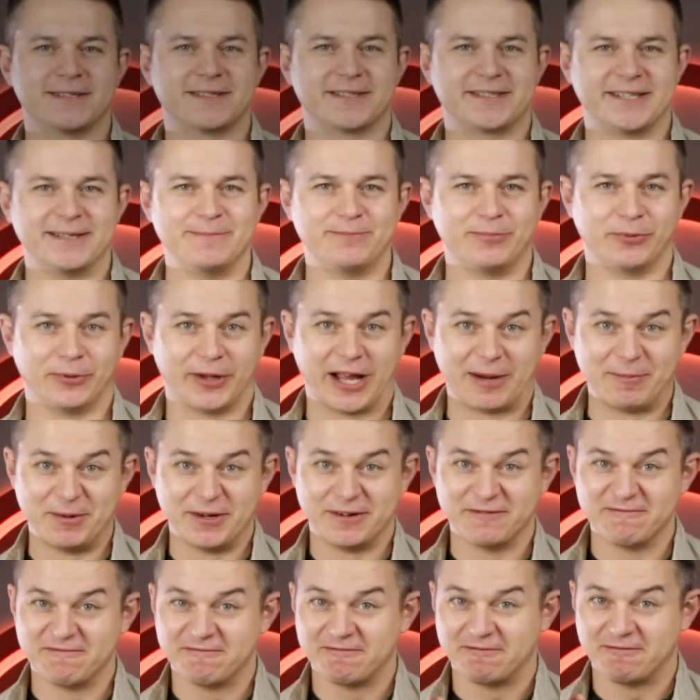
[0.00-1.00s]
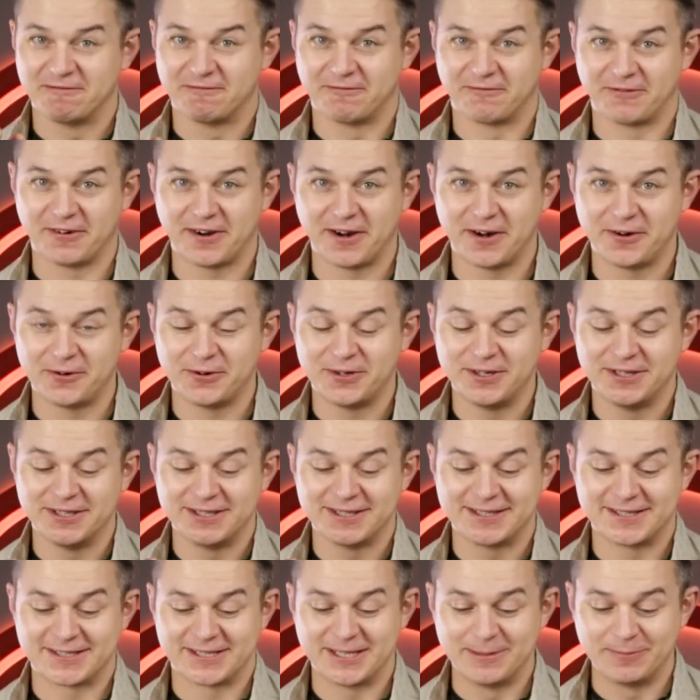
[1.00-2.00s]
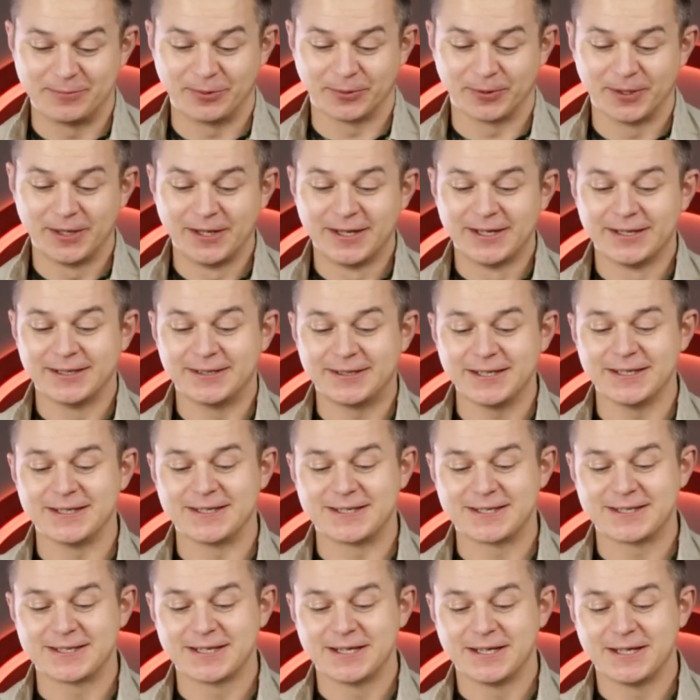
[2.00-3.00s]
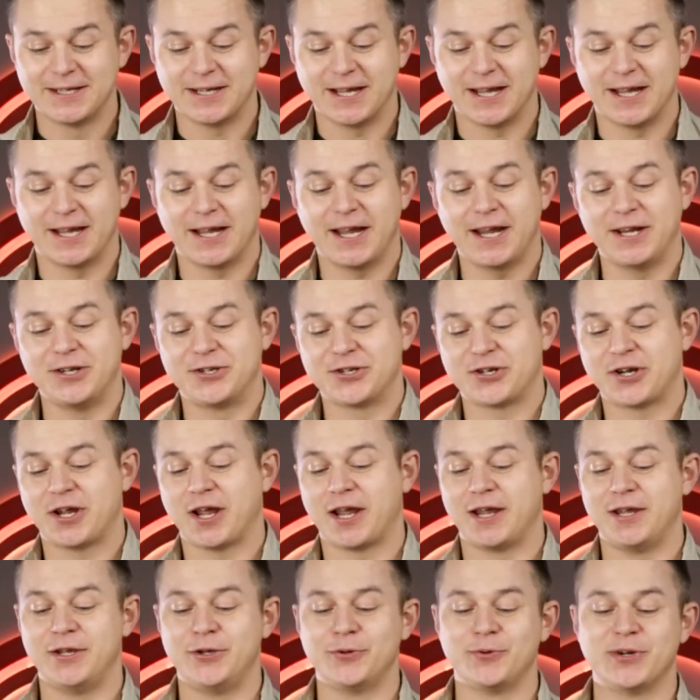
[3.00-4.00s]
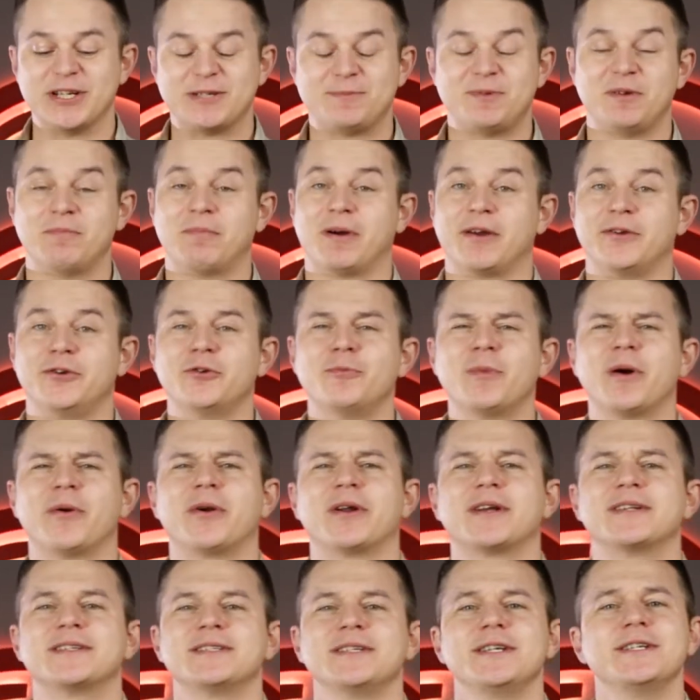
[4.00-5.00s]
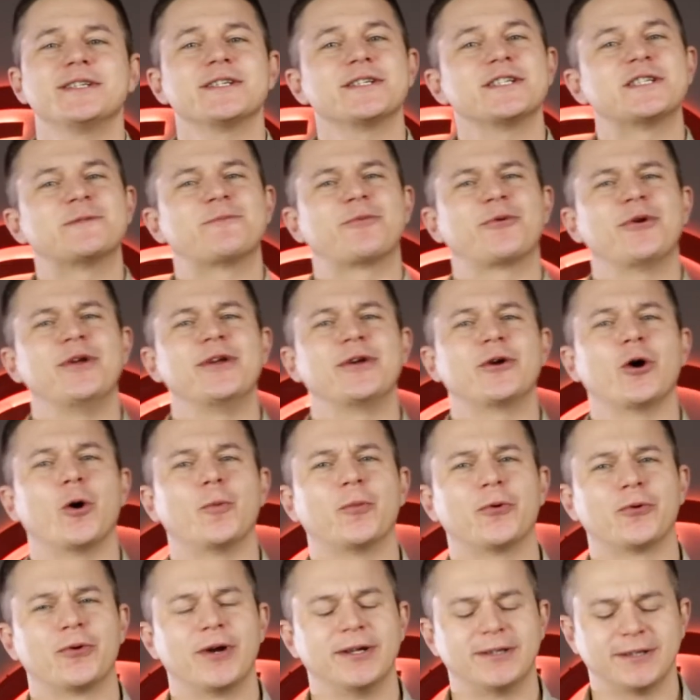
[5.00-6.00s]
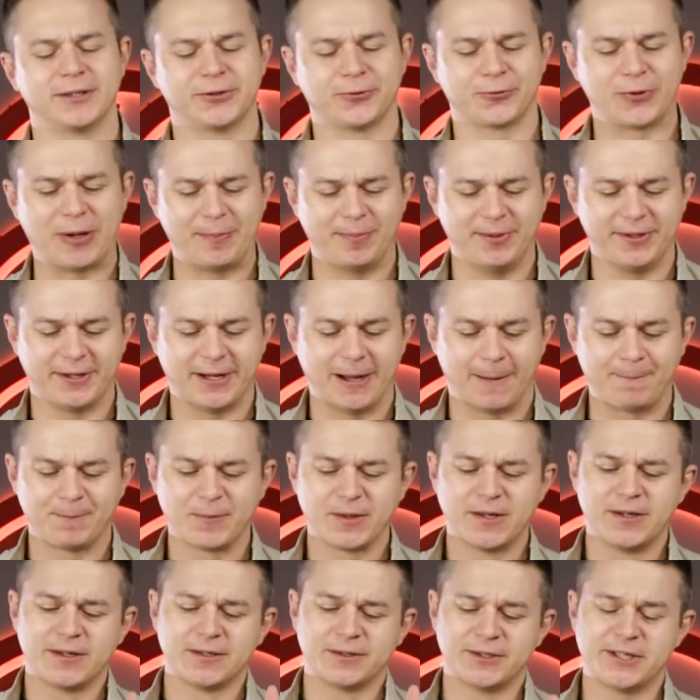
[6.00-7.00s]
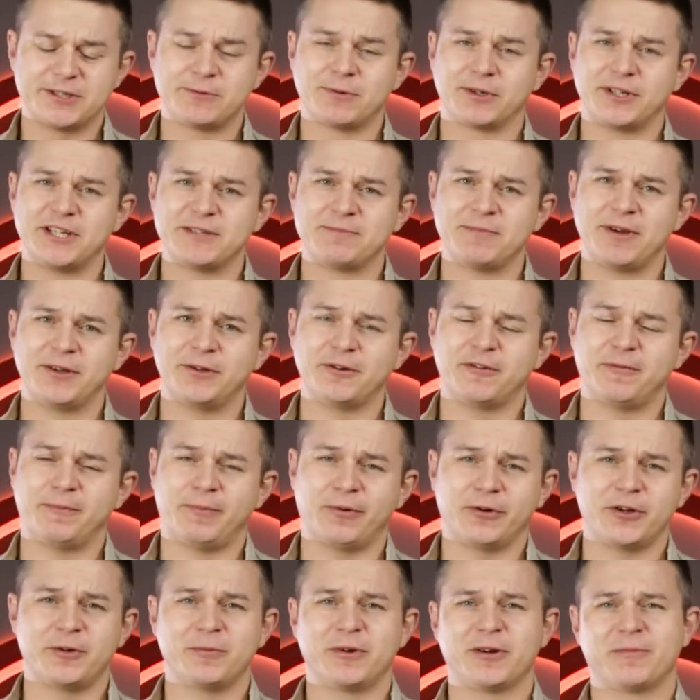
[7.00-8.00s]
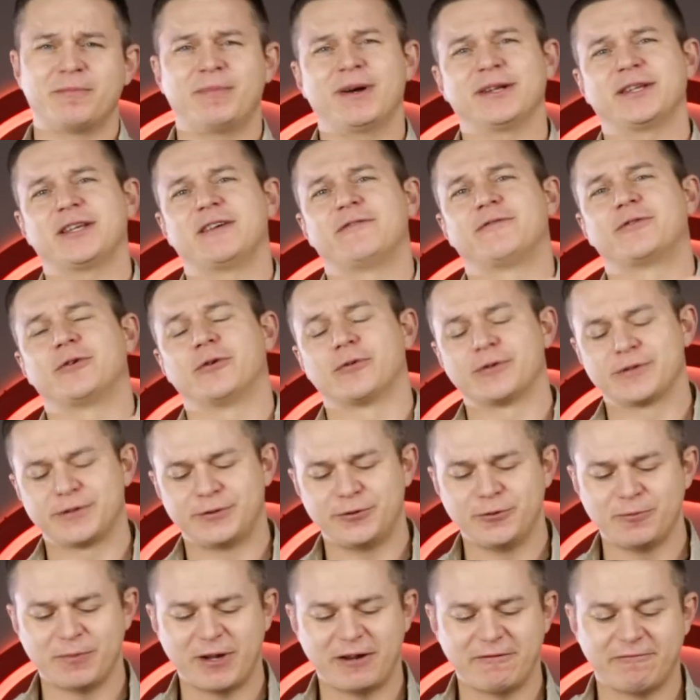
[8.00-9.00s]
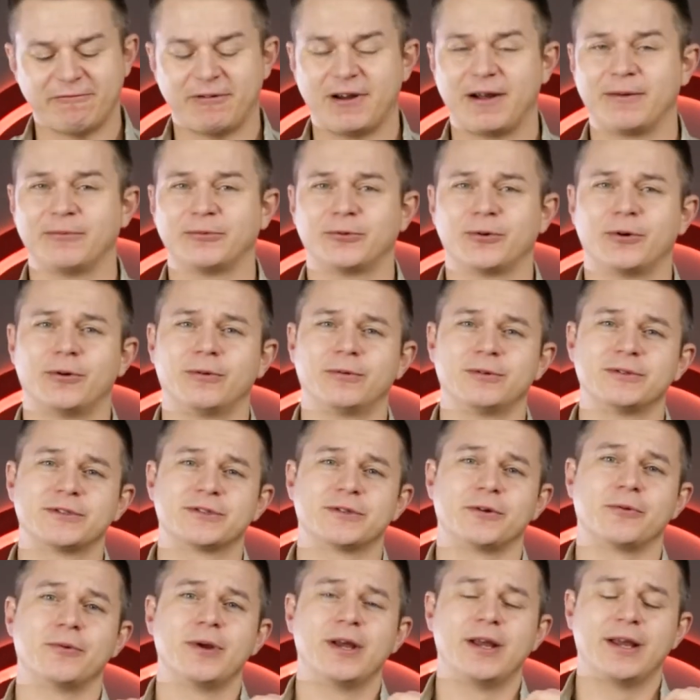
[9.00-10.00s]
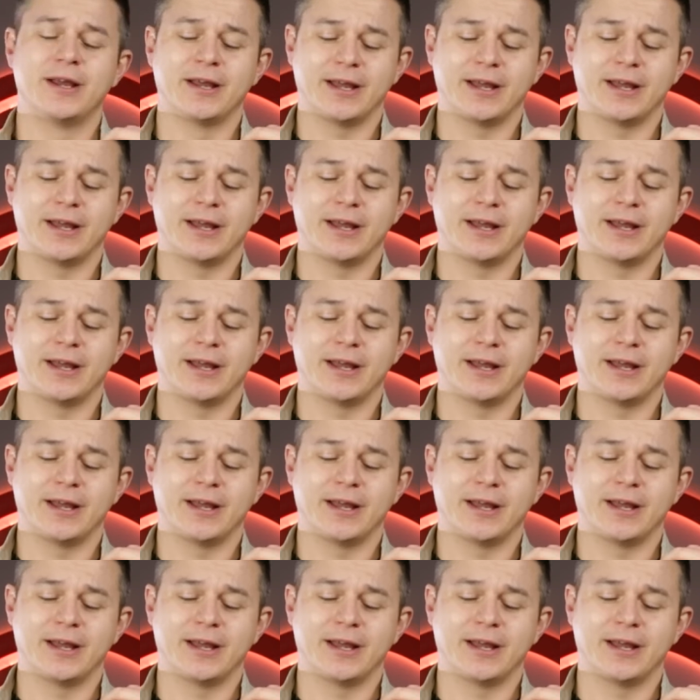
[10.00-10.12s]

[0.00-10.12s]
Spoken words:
simple, I mean very simple. This HK USP by Umarex is spring operated replica. This one is made of polymer, but of course you may find also